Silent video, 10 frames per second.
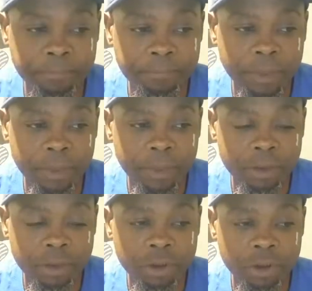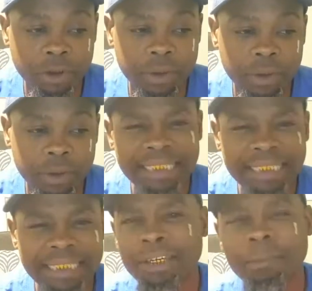you know, it's
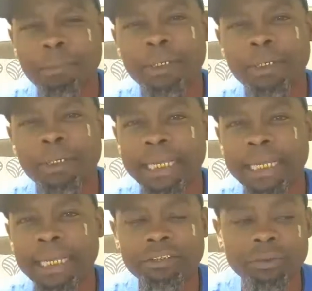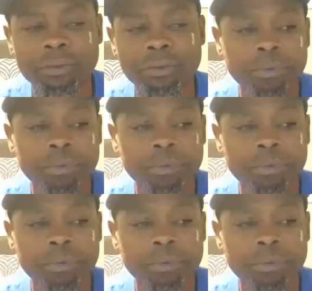just humbling, man, to